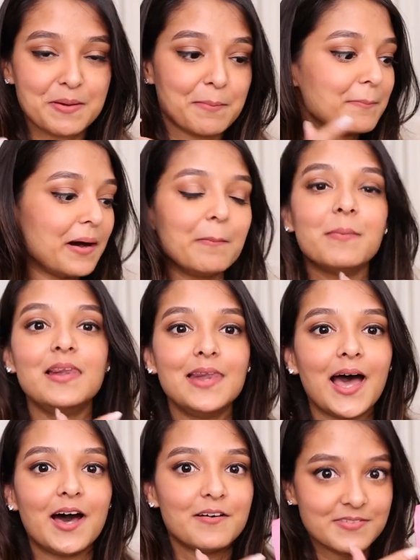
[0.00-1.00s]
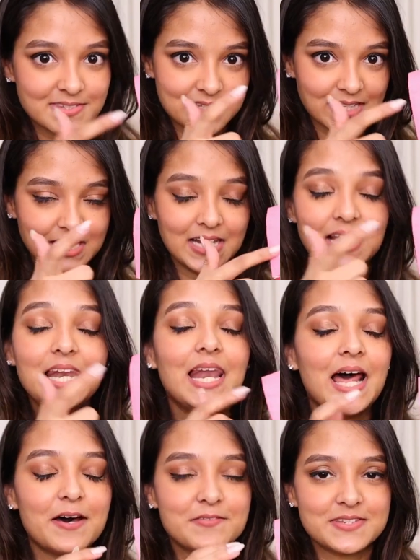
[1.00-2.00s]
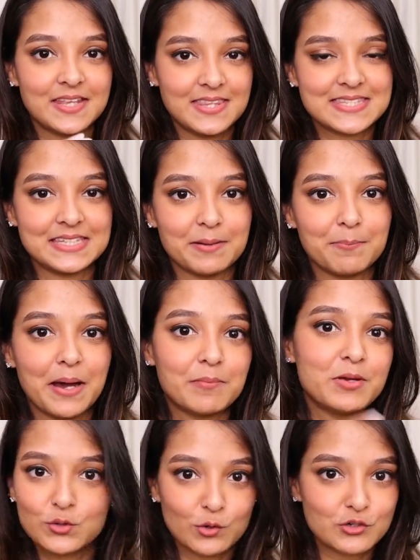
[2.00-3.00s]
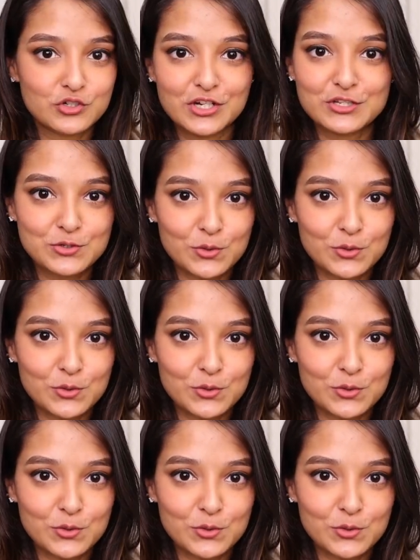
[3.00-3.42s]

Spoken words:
My mom loves this lip balm, so she